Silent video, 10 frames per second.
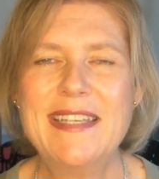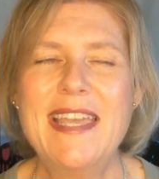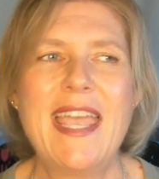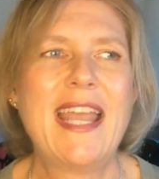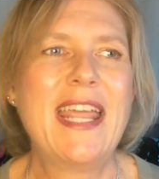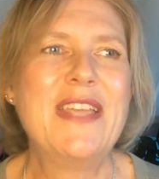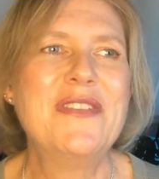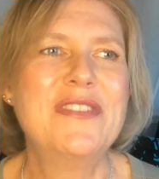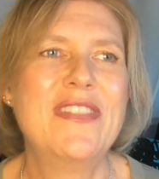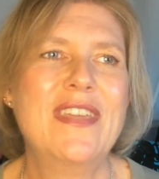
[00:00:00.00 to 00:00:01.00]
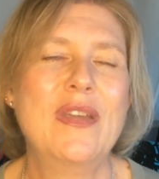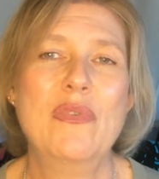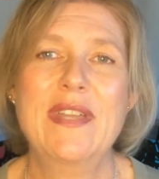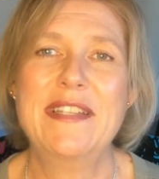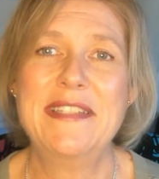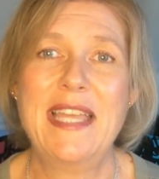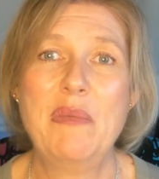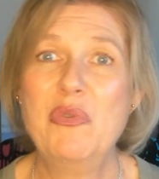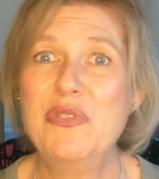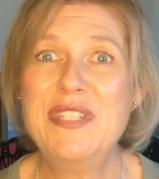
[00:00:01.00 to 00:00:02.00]
And I used to think, well, they'd say it,
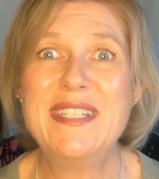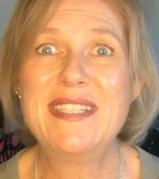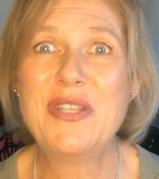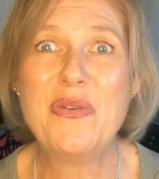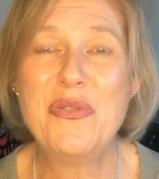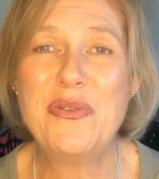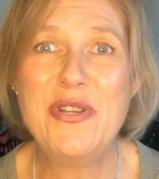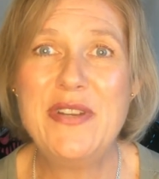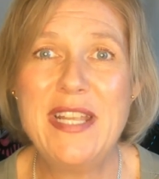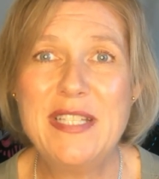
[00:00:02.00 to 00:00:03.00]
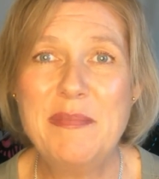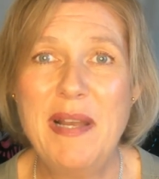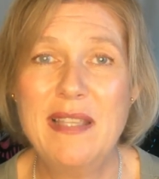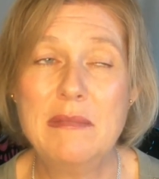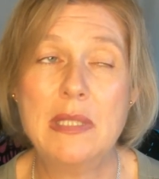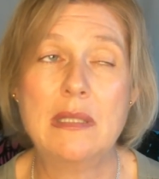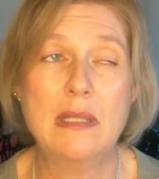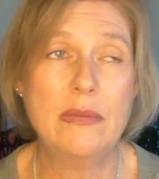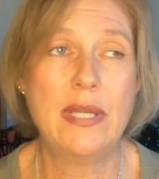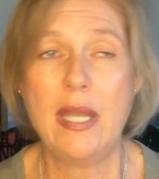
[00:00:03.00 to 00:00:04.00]
well, just go through your day smiling. I'm like,
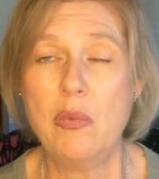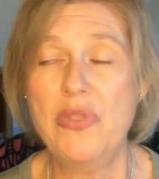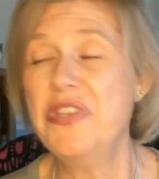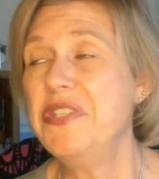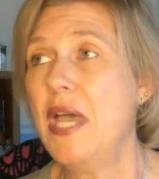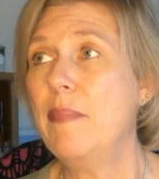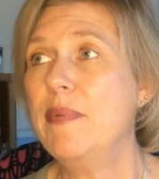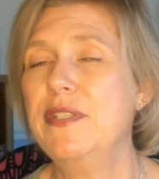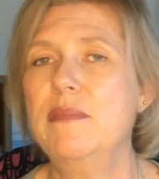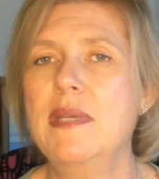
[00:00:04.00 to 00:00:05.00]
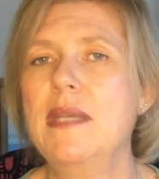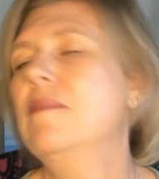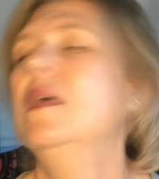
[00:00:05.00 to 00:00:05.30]
okay, well, this happened to me.